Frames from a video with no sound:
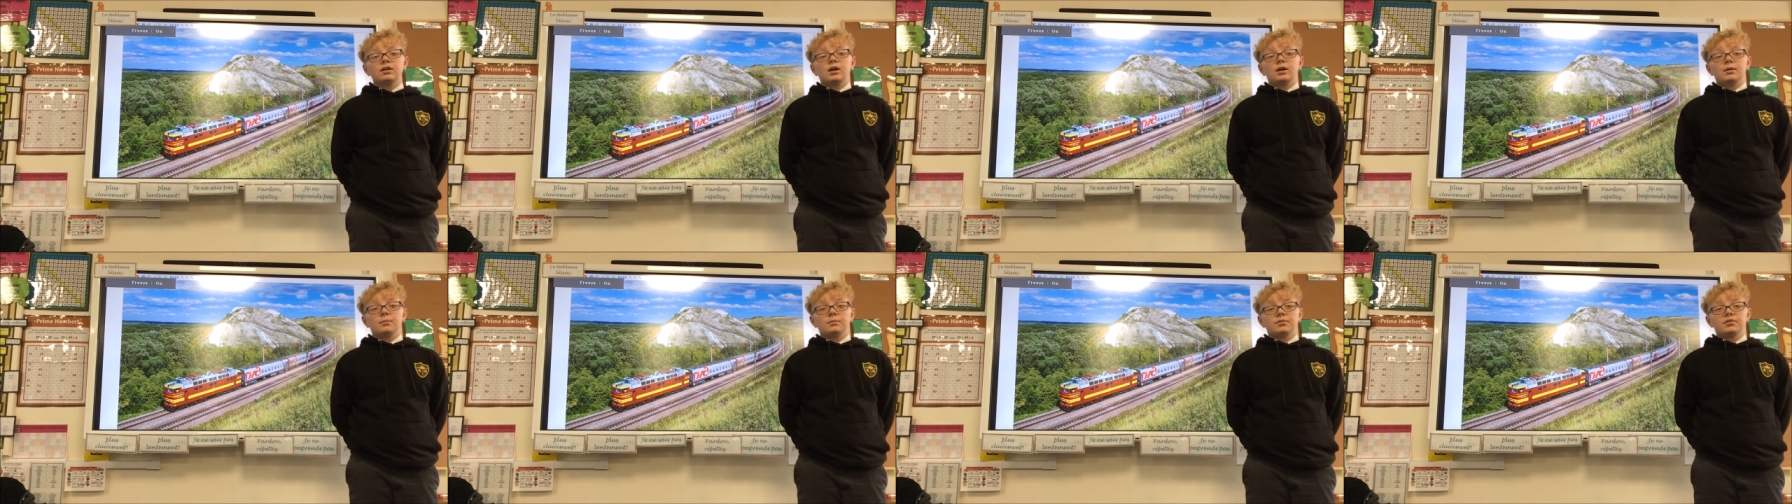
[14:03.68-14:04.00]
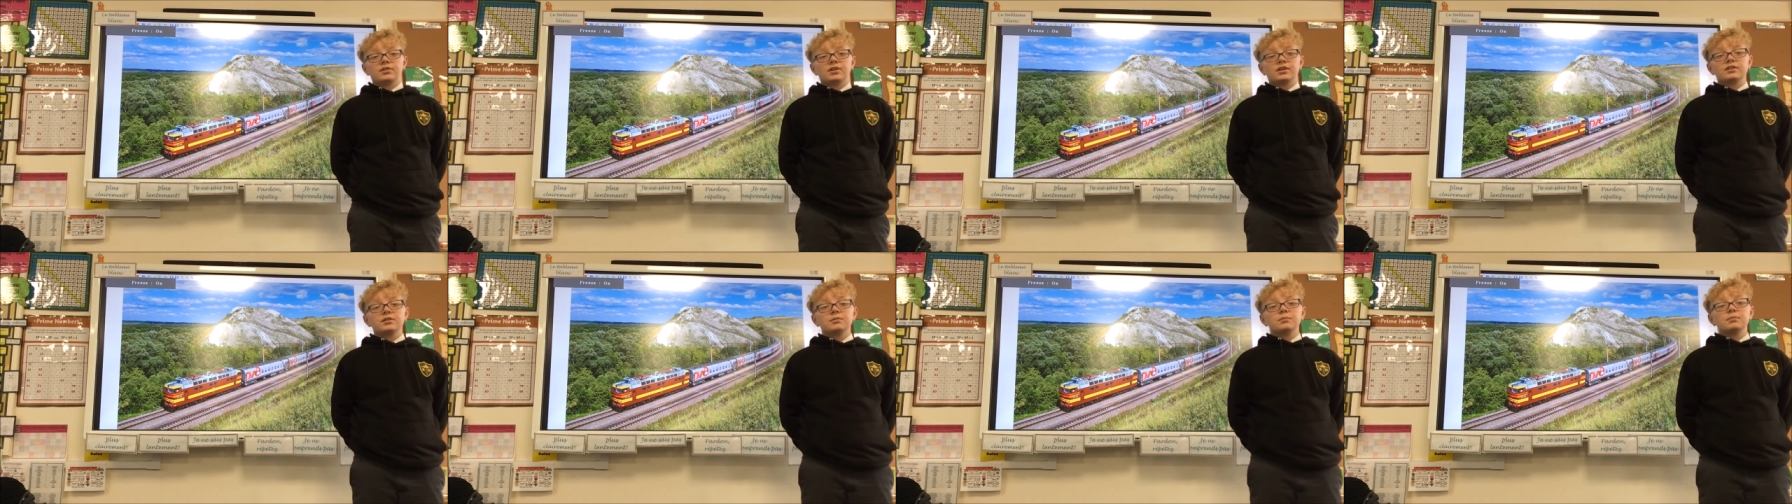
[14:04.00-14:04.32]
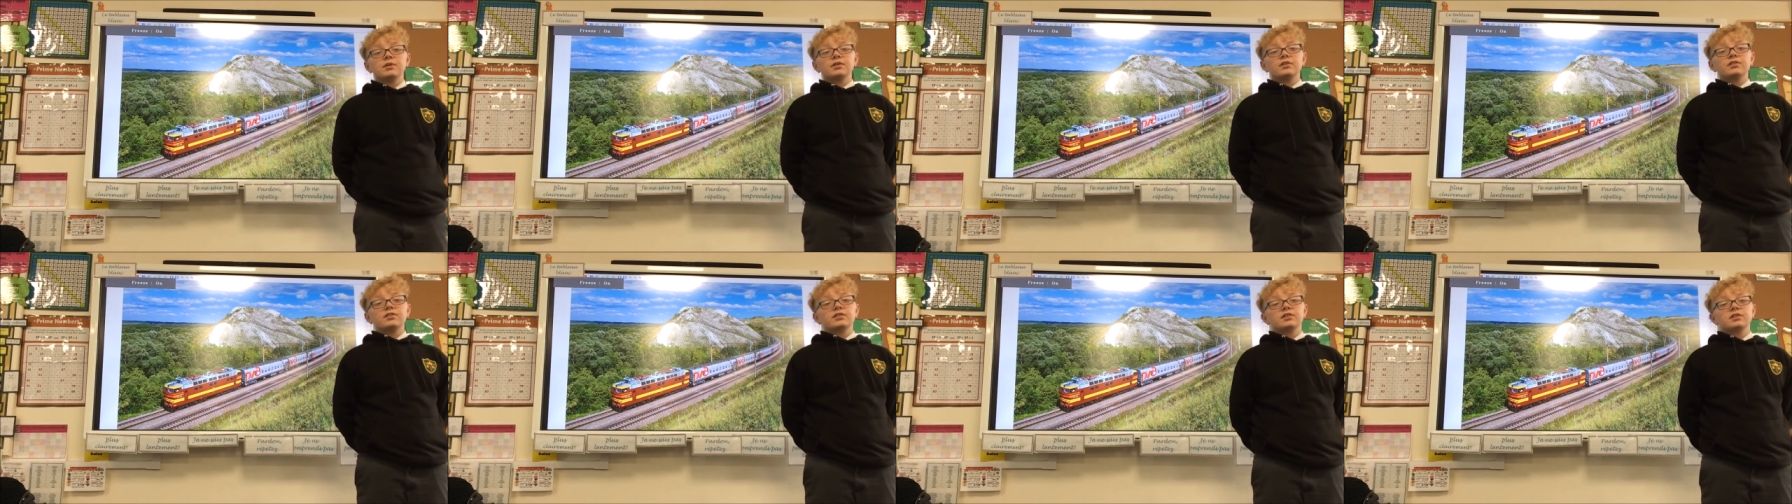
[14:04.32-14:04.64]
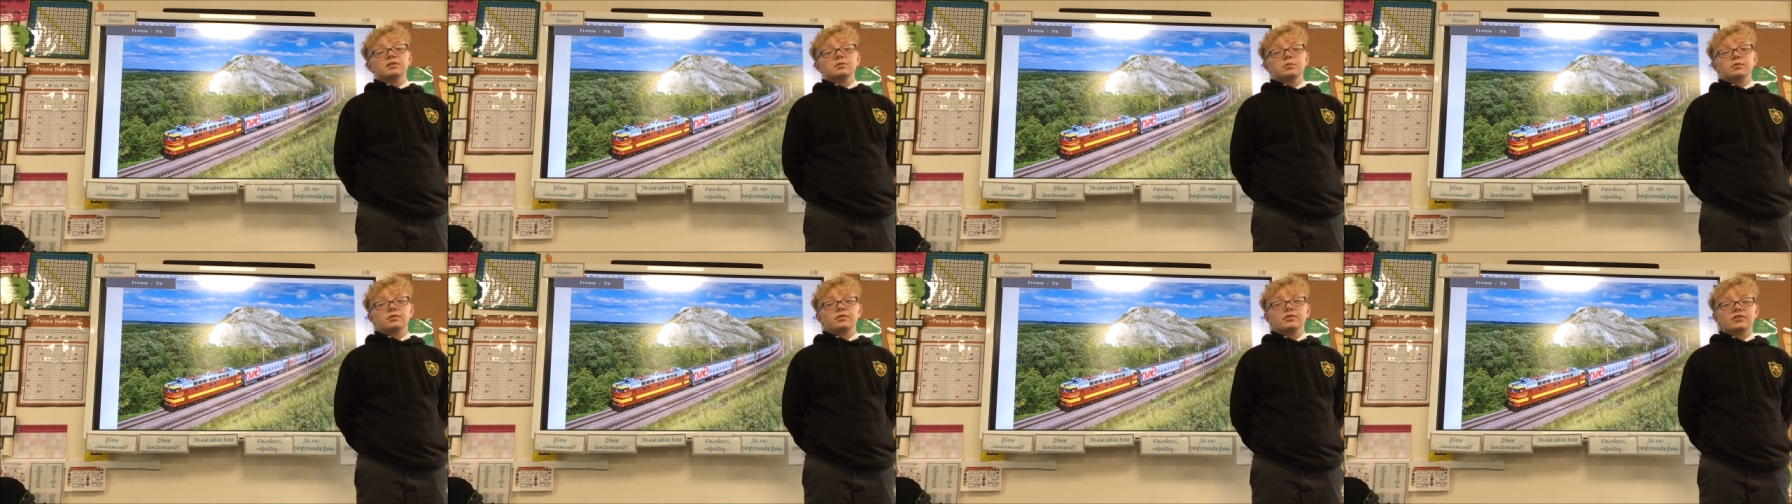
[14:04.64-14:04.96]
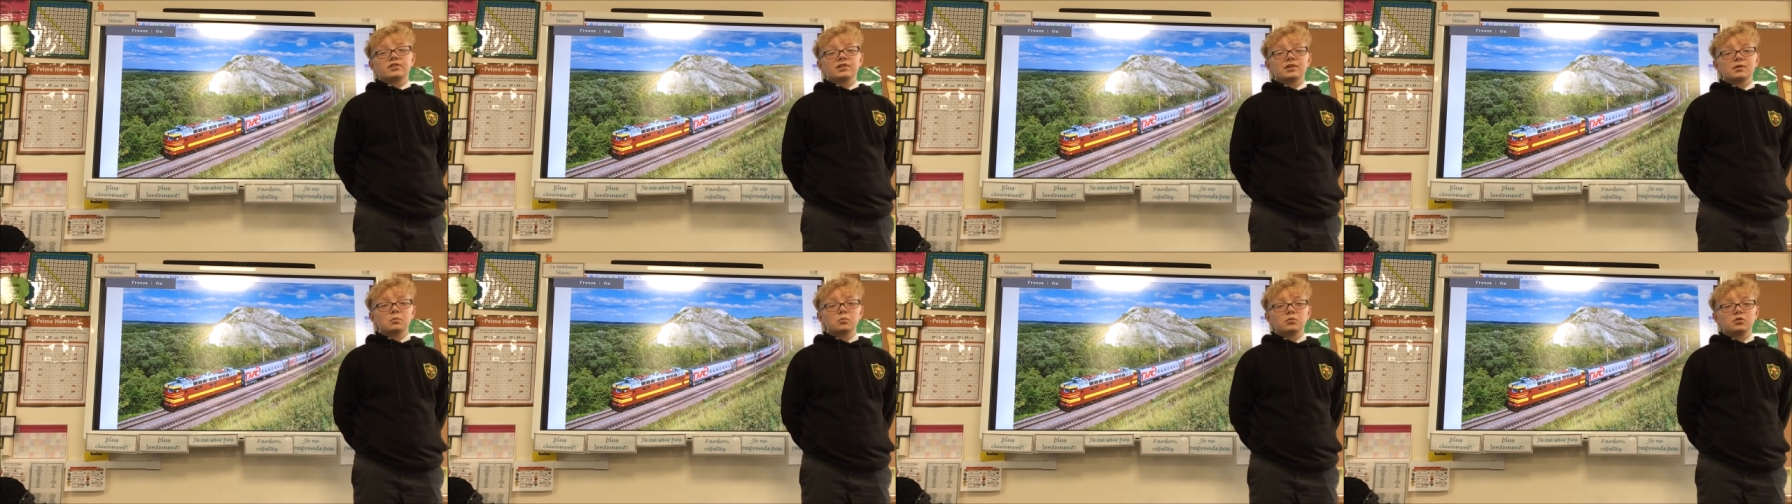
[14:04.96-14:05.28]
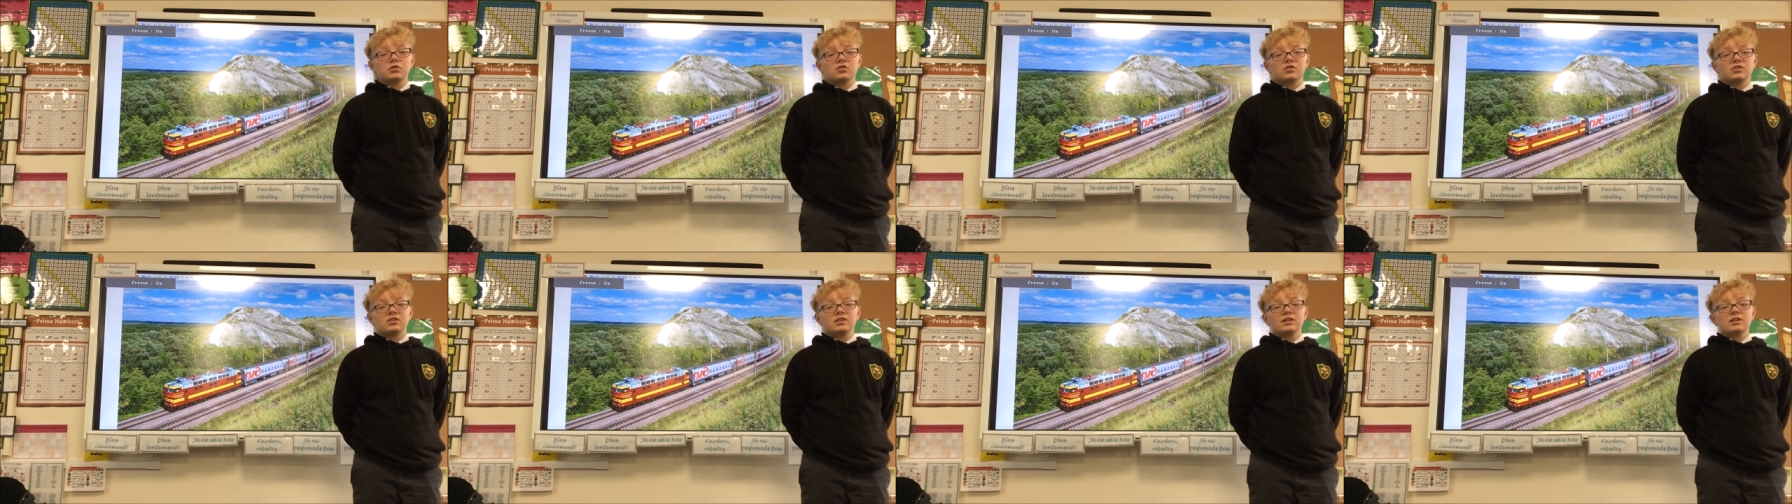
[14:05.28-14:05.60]
I'm sat in my seat with a
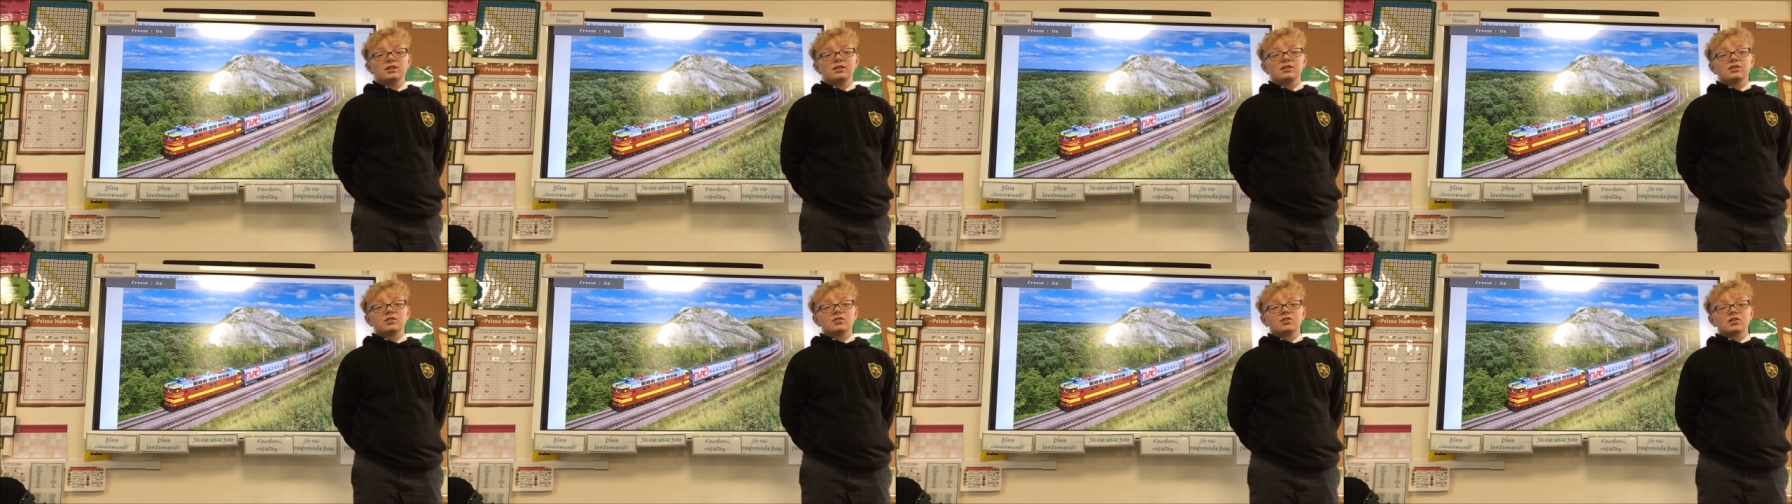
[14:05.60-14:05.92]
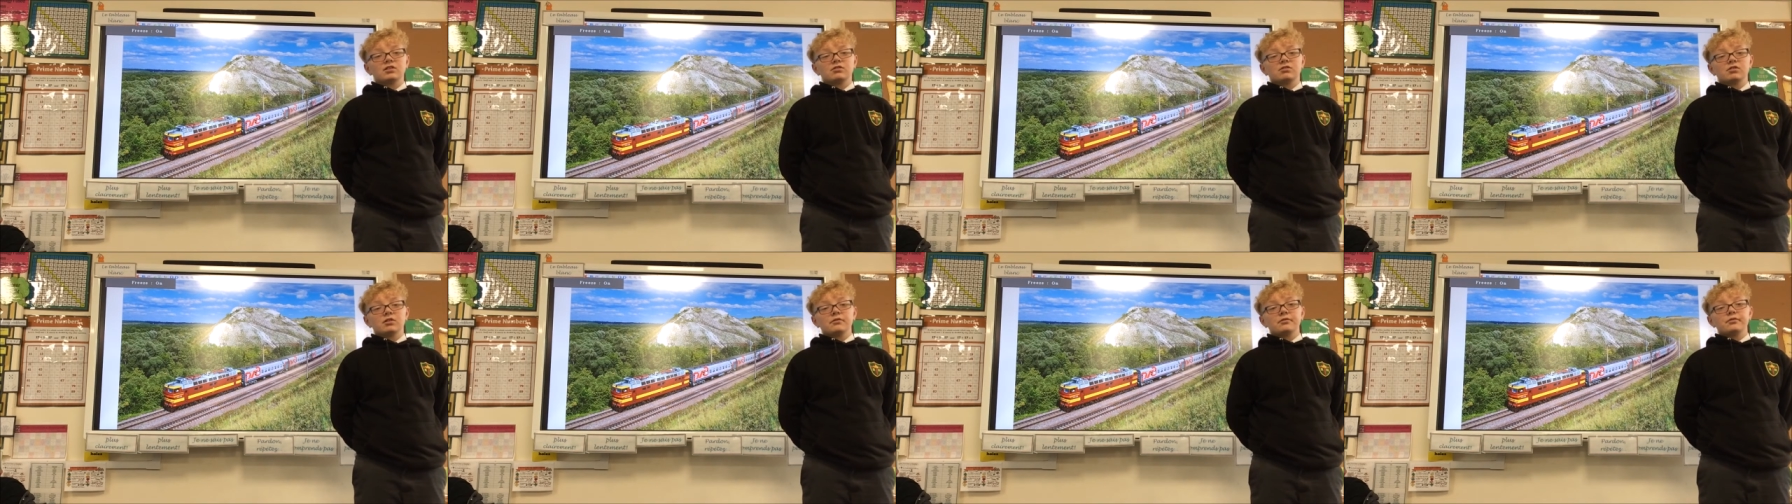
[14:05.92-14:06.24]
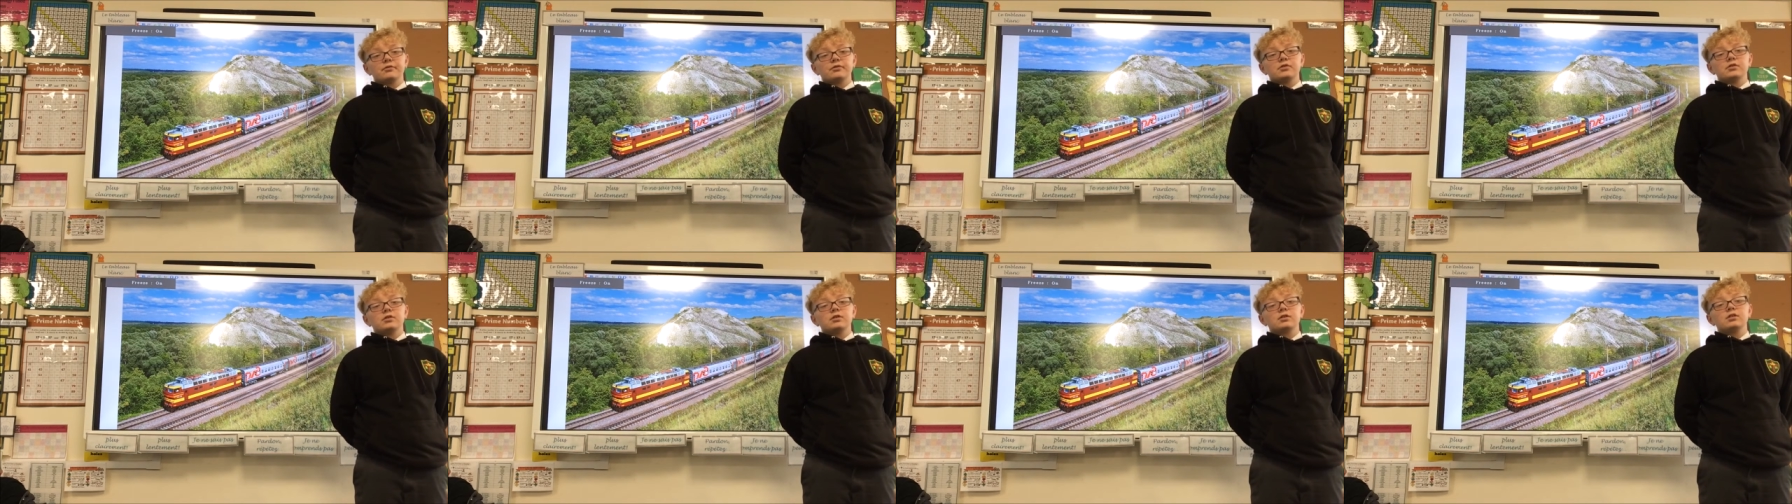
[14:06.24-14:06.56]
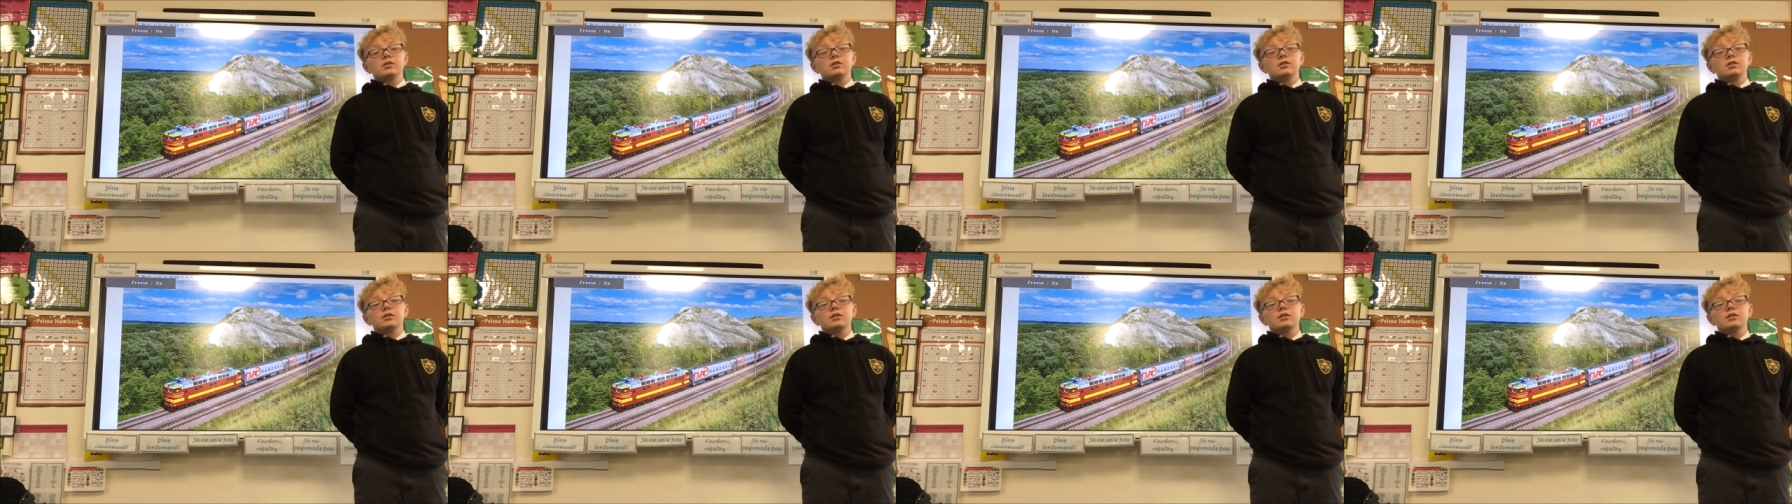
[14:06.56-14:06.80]
sandwich to eat as I travel the